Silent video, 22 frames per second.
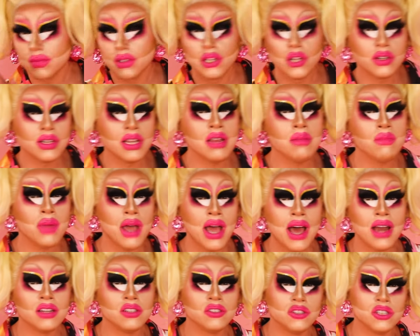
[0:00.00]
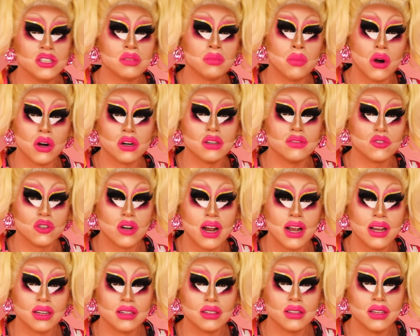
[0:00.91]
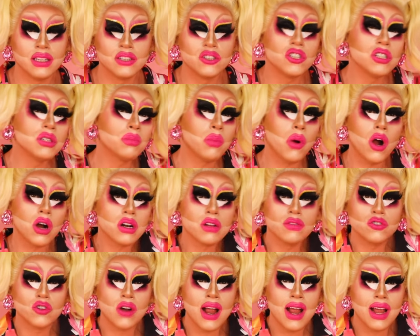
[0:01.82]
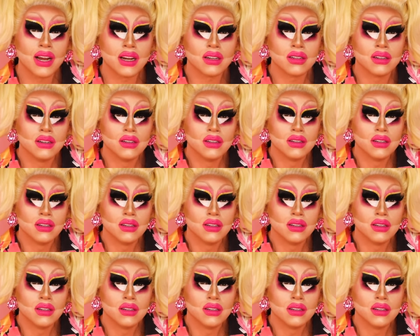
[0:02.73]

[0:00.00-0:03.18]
Looking bad is just part of drag. It's just part of drag.